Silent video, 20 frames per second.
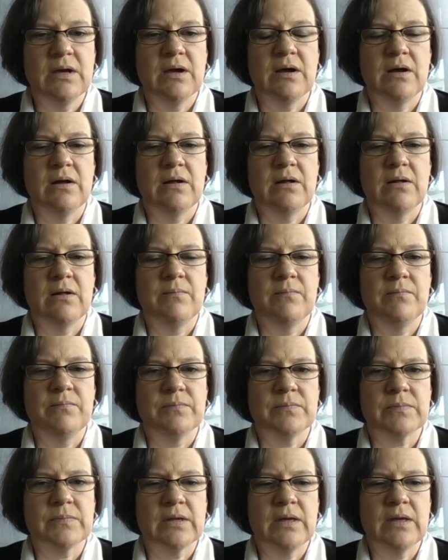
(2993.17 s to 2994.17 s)

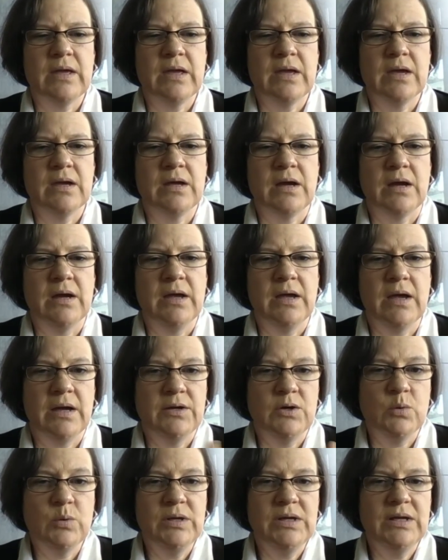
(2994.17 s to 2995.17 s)
Um, I
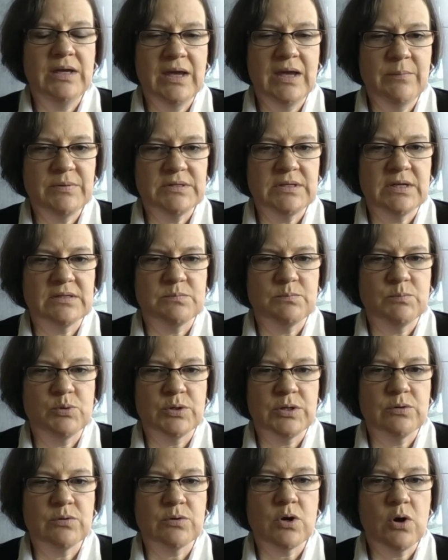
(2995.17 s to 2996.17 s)
know eCampus has put
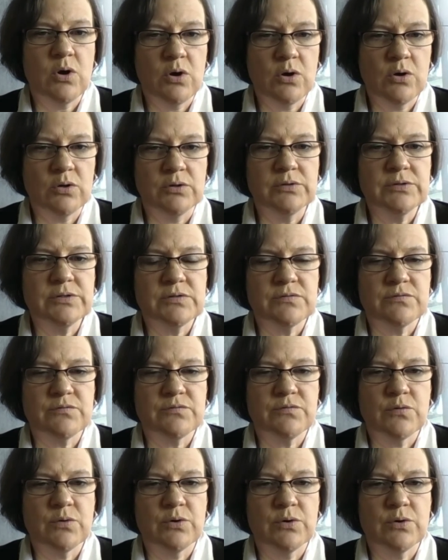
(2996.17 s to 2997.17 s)
out calls
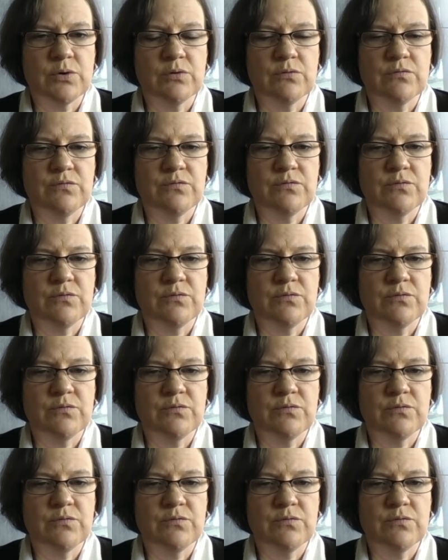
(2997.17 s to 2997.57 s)
for,